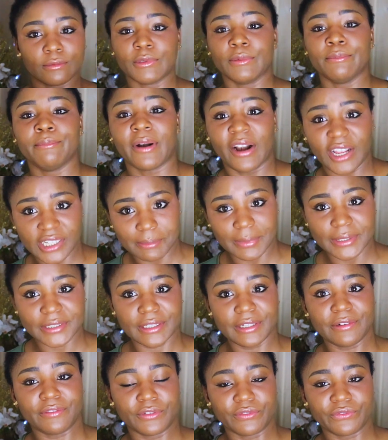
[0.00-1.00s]
embarrass
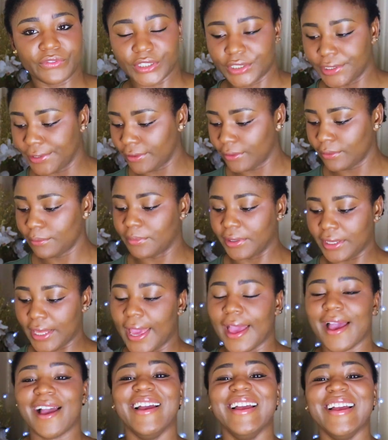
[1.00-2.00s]
myself on video, but
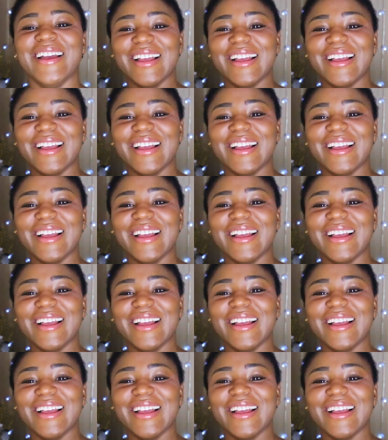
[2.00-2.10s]
yeah.